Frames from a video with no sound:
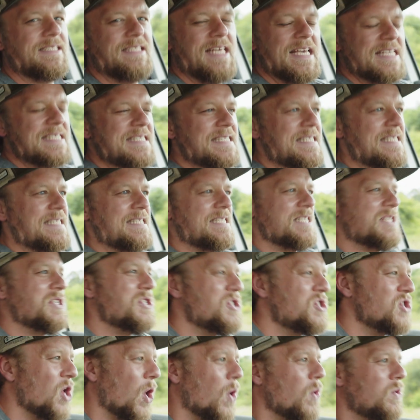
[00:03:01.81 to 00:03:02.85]
Yes,
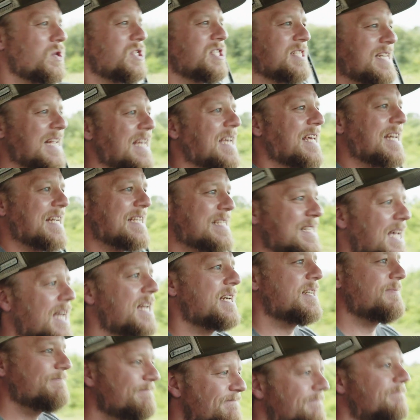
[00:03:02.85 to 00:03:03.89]
so stinking
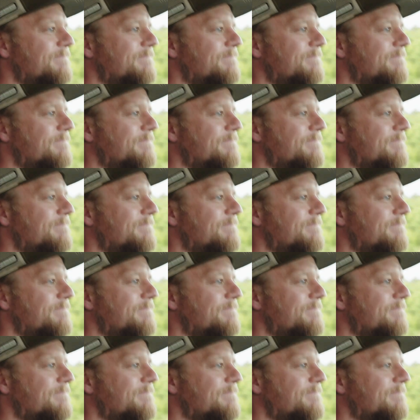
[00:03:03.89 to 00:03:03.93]
excited.